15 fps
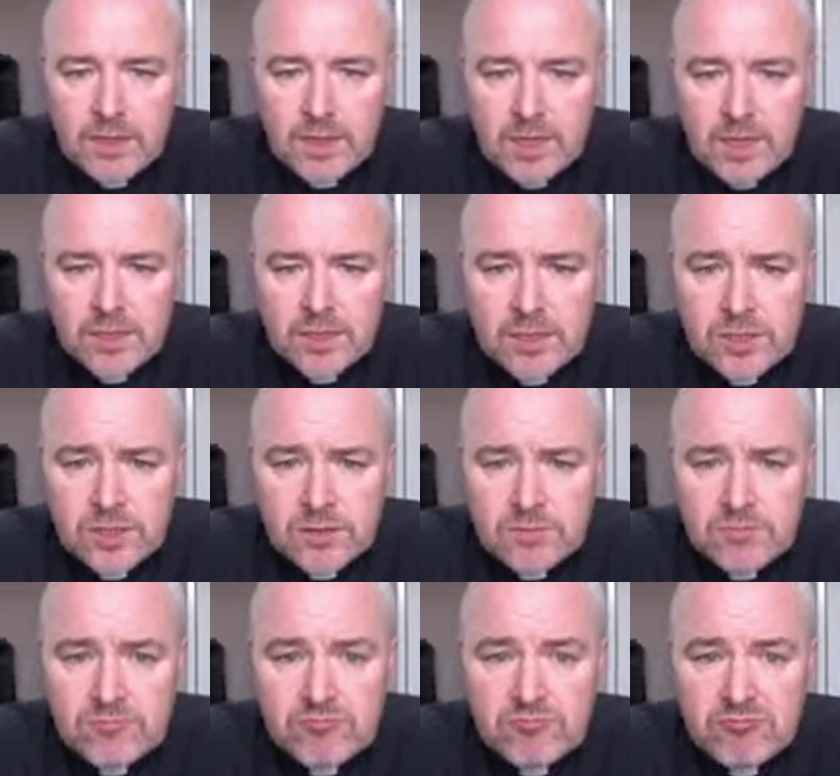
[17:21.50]
And,
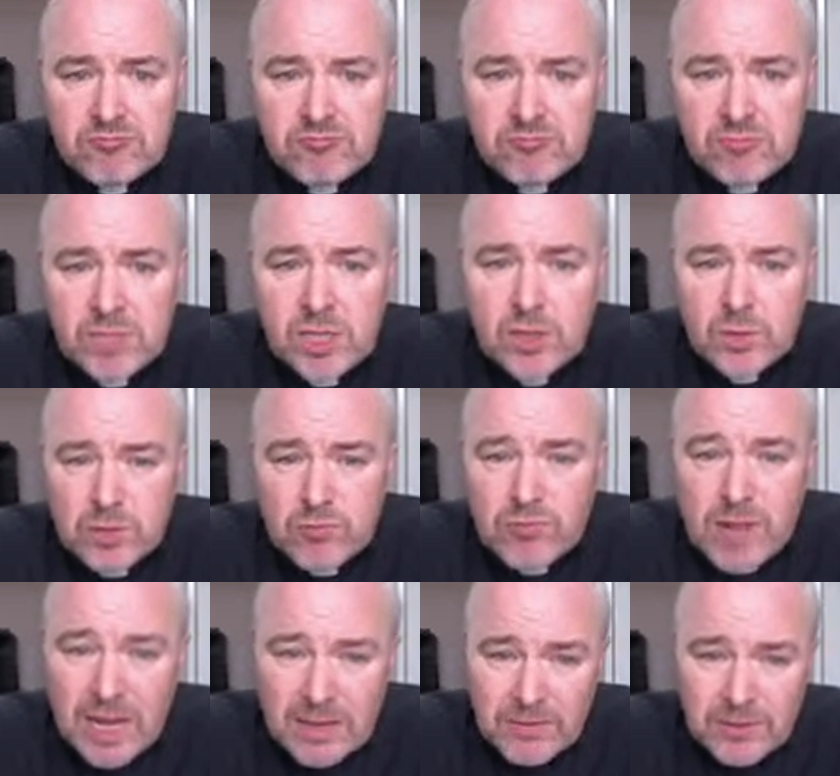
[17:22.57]
it's
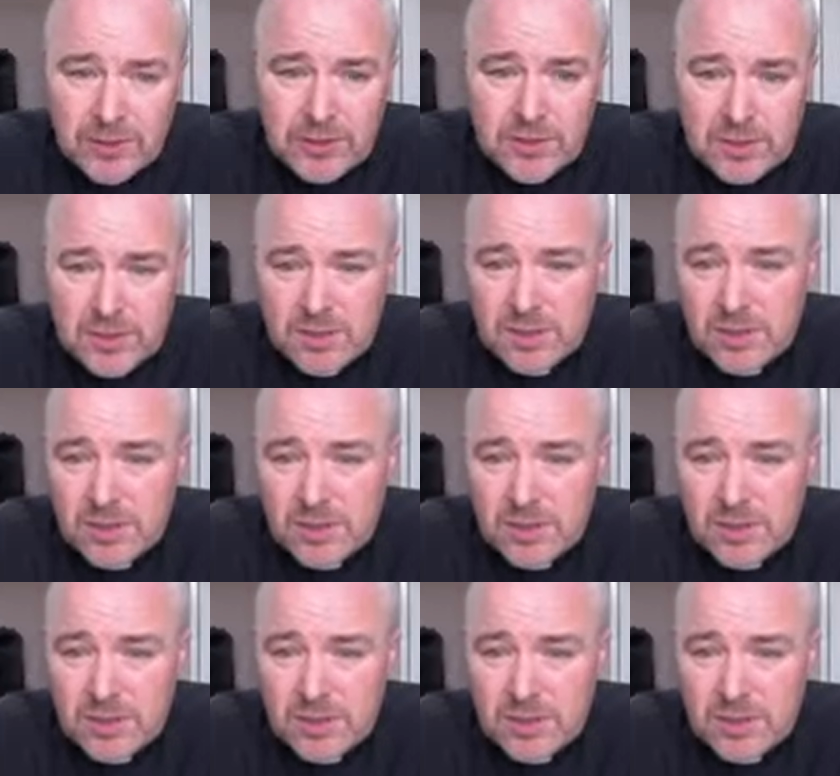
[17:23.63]
relevant